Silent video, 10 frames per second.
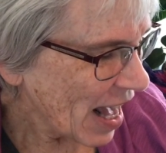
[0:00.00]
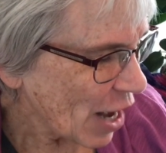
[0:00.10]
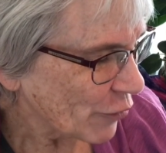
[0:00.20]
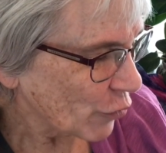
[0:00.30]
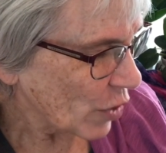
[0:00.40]

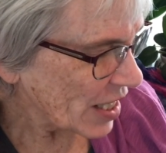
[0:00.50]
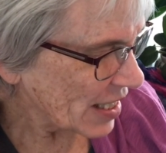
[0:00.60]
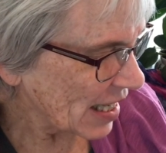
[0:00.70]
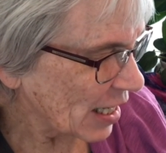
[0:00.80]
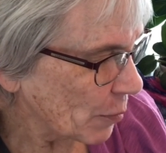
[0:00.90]
A voice
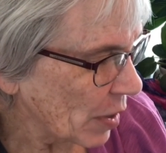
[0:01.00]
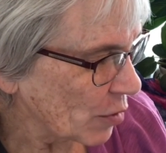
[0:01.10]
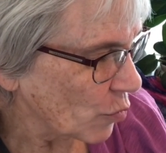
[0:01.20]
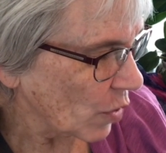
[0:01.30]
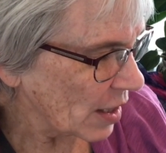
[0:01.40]
that had been
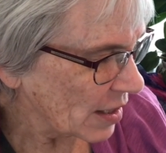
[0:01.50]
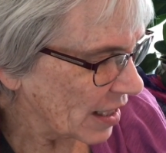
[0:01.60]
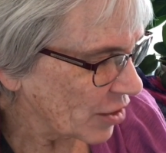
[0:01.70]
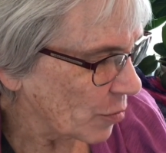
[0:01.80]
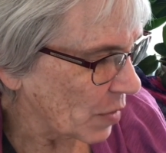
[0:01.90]
drilled
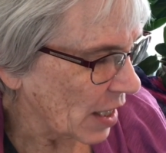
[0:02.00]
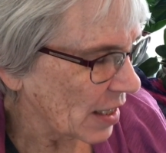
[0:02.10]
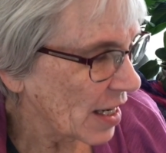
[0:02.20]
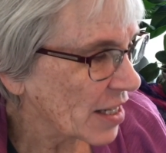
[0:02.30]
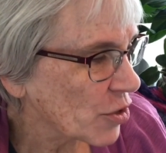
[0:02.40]
into me in
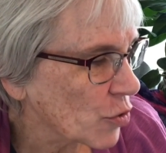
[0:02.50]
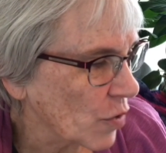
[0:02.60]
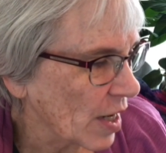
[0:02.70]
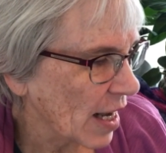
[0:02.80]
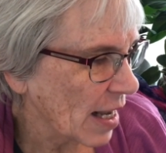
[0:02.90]

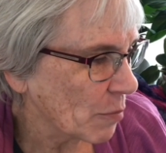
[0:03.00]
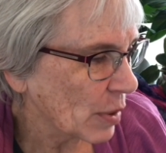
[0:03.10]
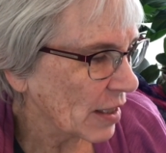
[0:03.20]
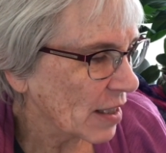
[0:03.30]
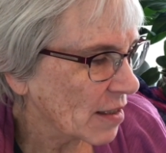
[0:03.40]
history and
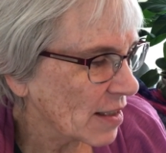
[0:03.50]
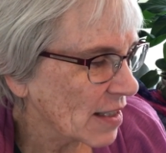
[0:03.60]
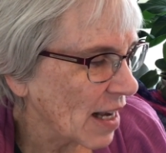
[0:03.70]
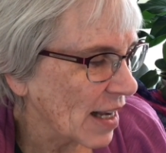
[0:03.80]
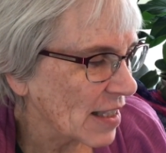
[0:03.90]
political
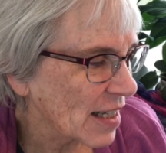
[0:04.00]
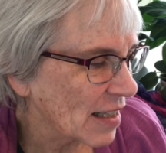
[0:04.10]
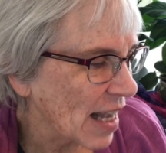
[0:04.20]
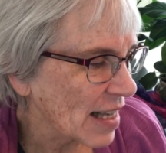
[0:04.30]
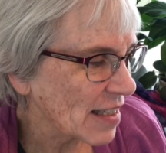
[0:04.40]
science
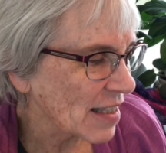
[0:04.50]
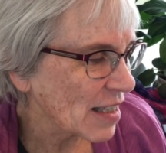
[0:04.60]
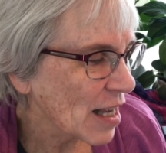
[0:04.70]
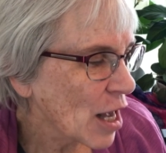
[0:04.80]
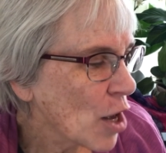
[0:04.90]
classes
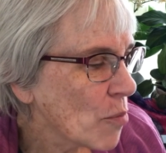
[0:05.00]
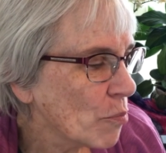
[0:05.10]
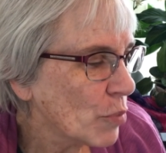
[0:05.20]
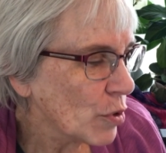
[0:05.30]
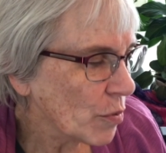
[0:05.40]

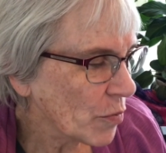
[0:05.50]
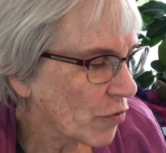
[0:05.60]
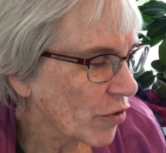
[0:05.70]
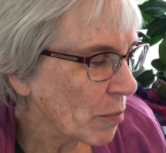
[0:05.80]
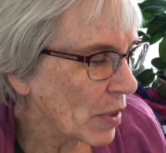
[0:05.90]
boomed
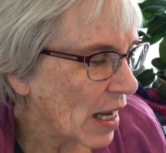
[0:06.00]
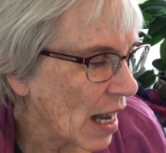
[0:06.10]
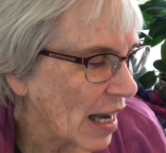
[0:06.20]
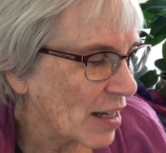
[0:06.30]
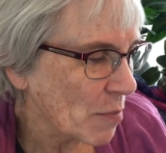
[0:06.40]
from
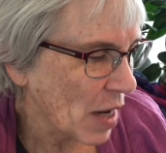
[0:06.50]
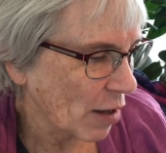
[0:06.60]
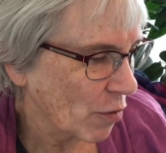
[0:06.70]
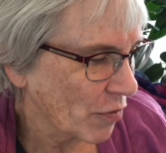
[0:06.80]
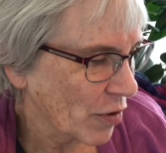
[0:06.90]
behind a
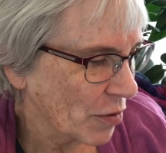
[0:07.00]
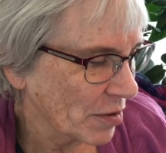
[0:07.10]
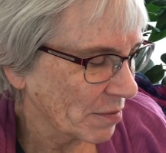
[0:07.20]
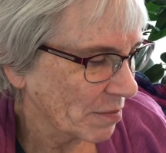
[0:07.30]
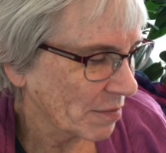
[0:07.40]
microphone.